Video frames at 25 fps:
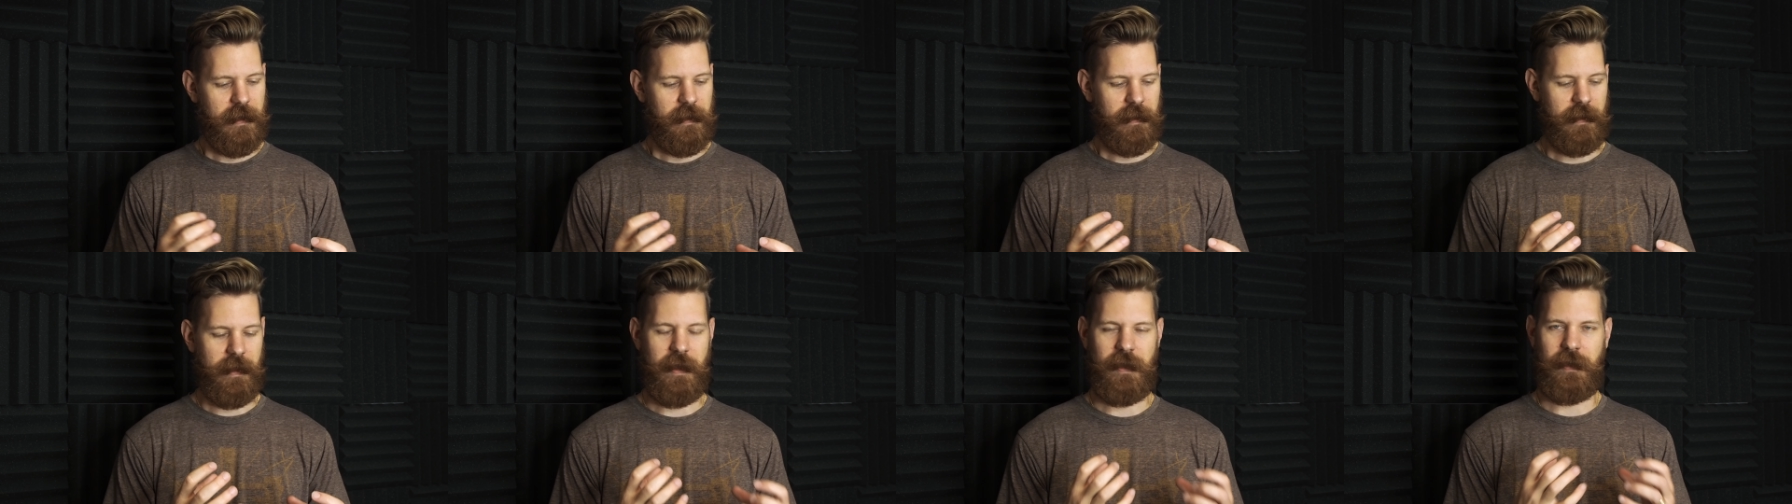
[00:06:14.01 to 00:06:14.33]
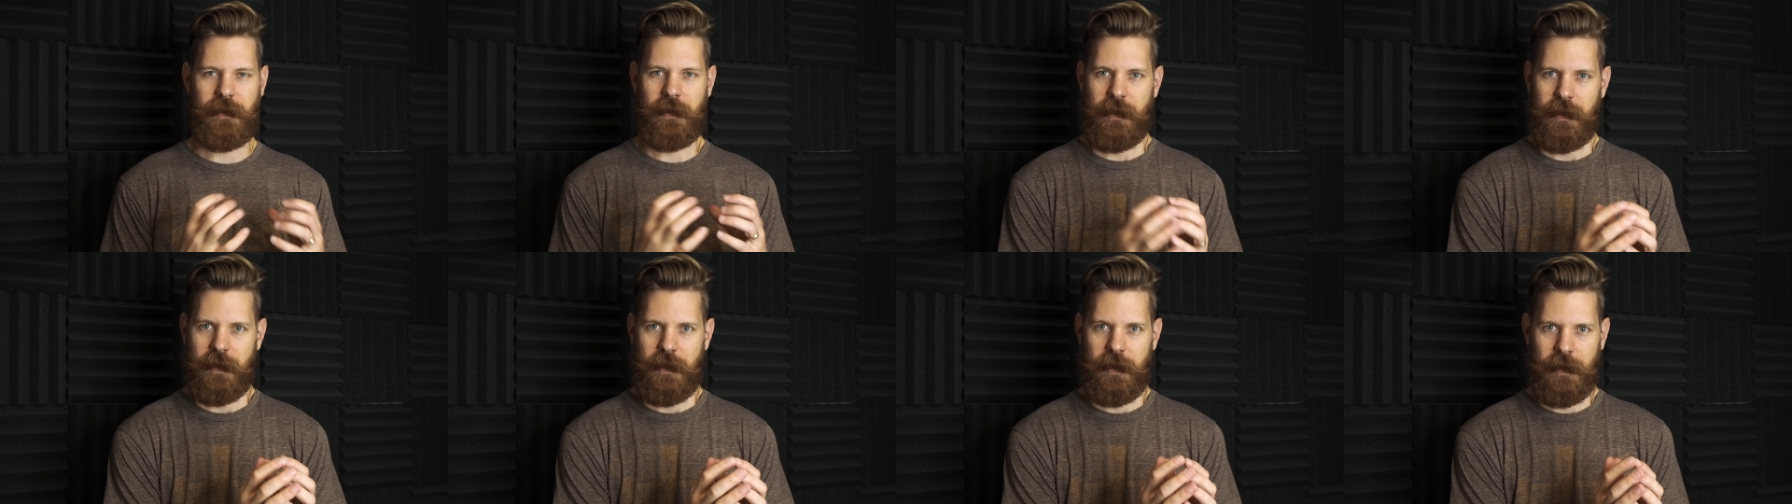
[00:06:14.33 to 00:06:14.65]

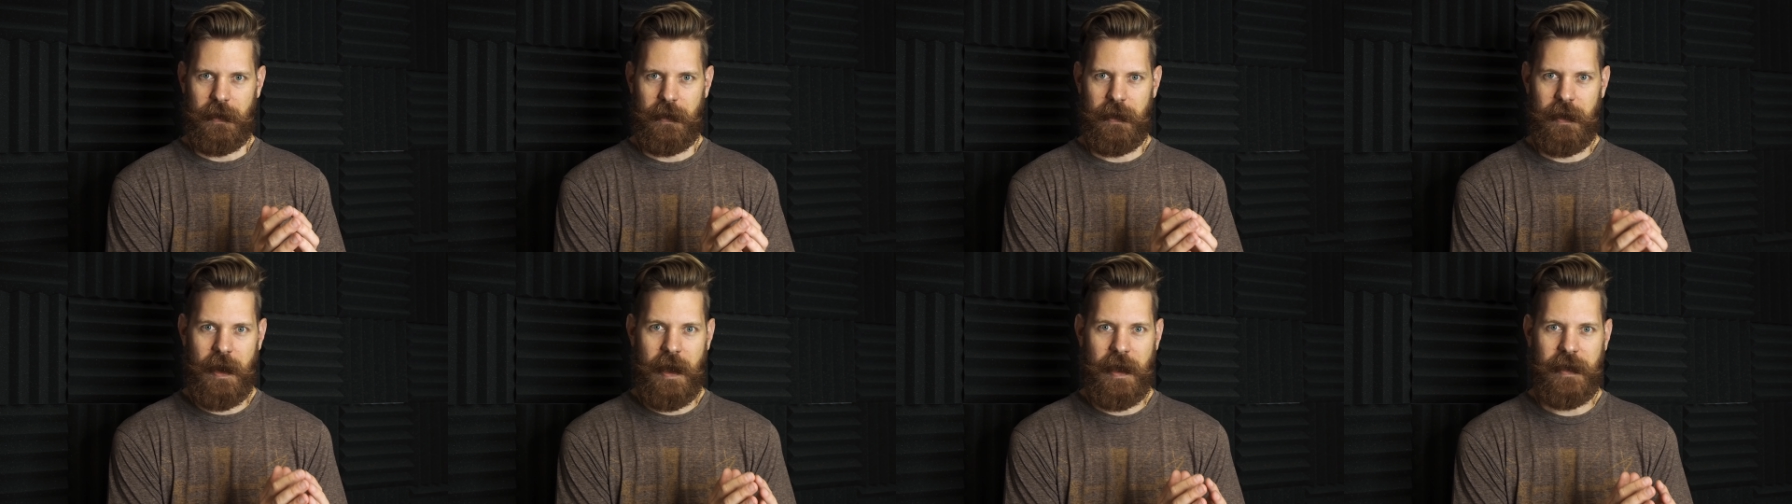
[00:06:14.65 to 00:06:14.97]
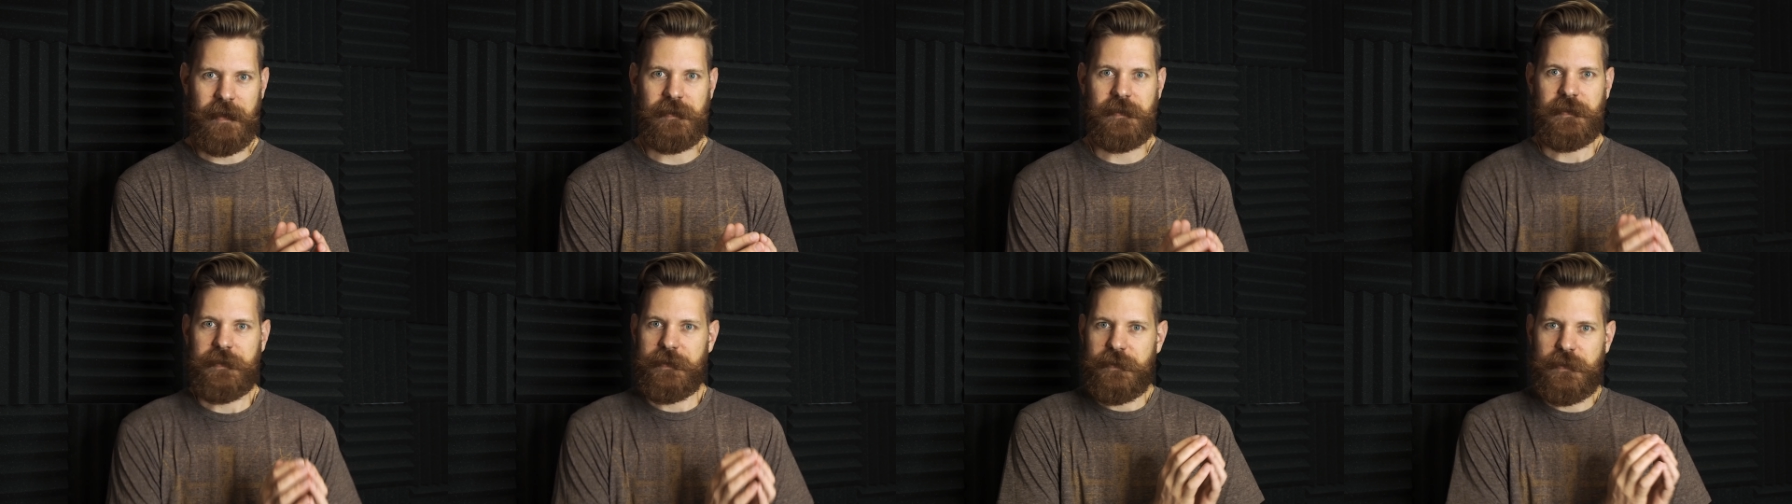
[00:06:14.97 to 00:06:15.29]
like
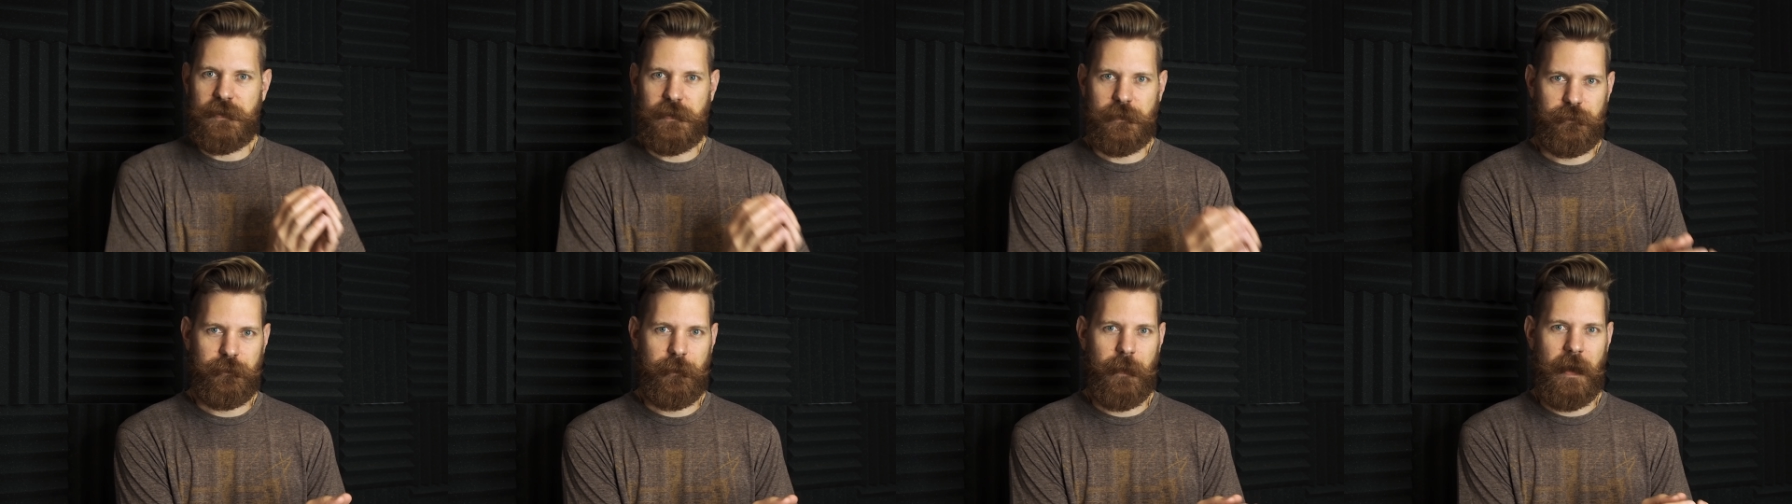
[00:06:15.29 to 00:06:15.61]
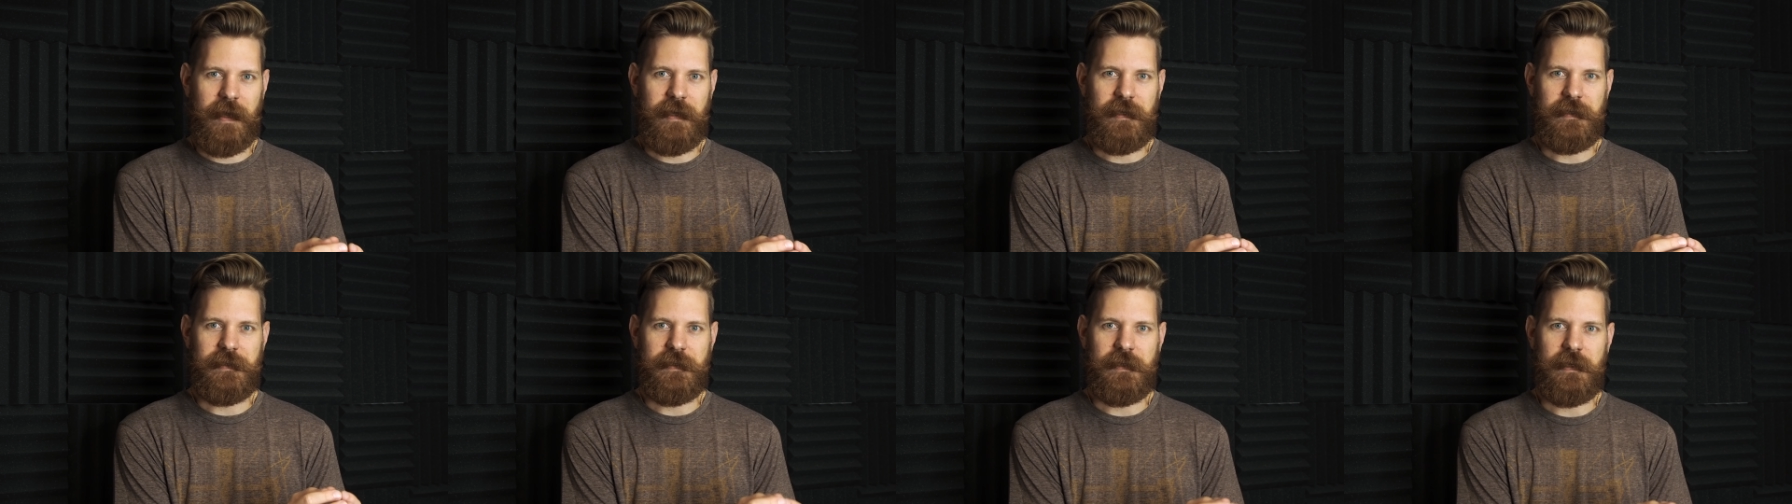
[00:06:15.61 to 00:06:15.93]
nice
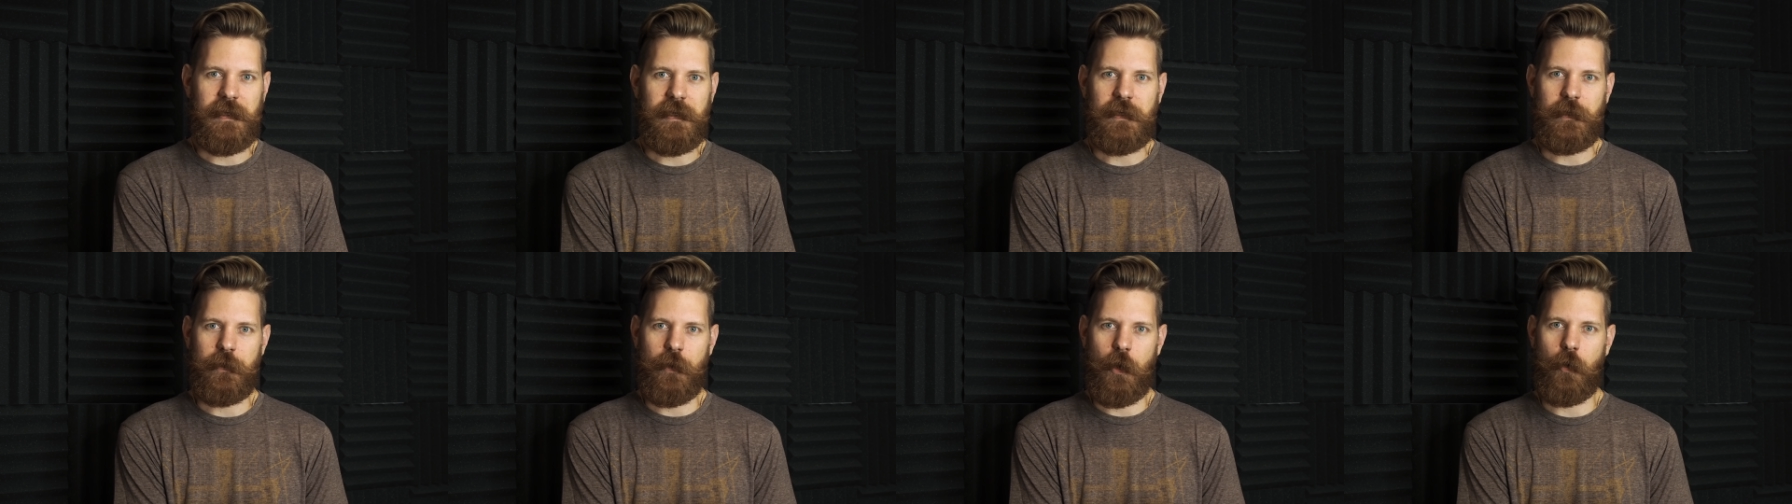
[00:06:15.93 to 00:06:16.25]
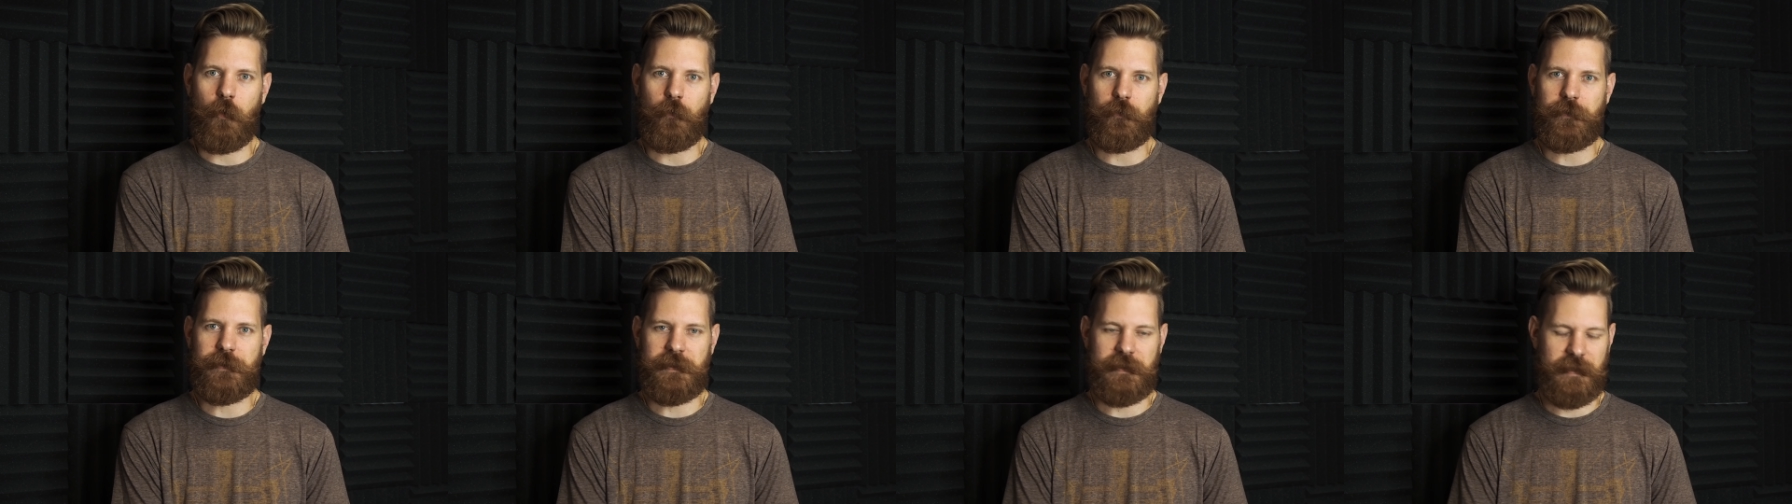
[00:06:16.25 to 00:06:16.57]
spicy
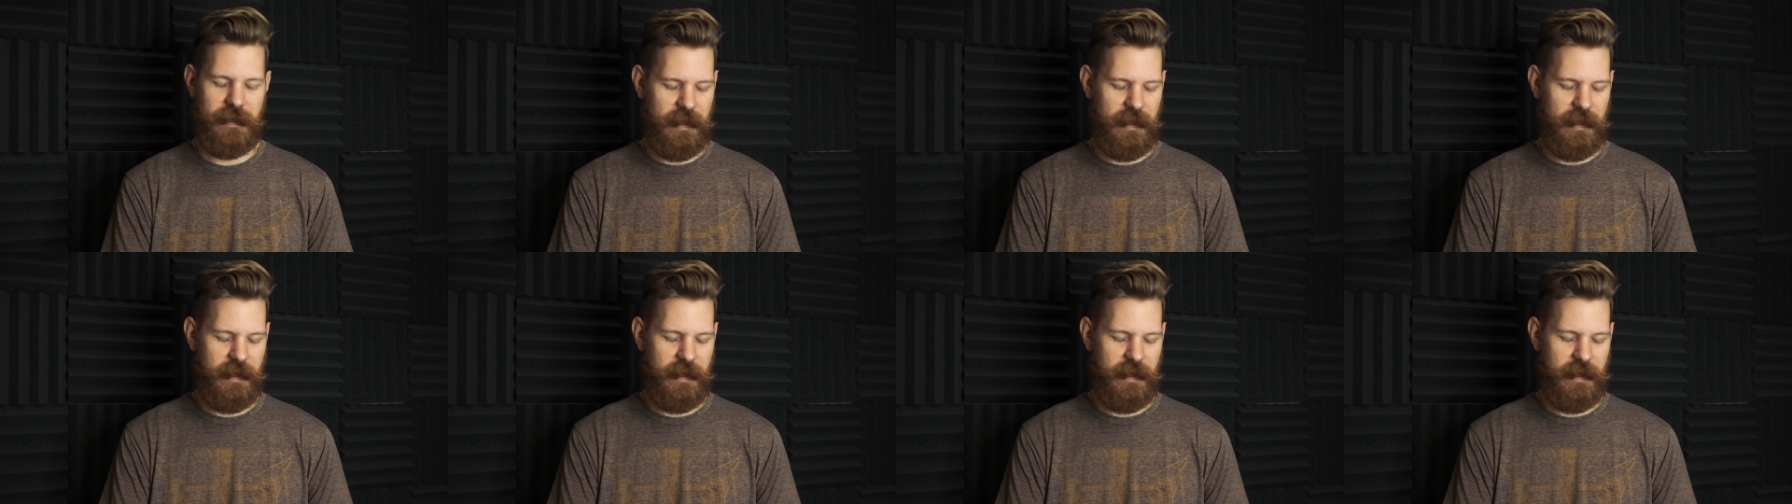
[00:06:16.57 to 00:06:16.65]
notes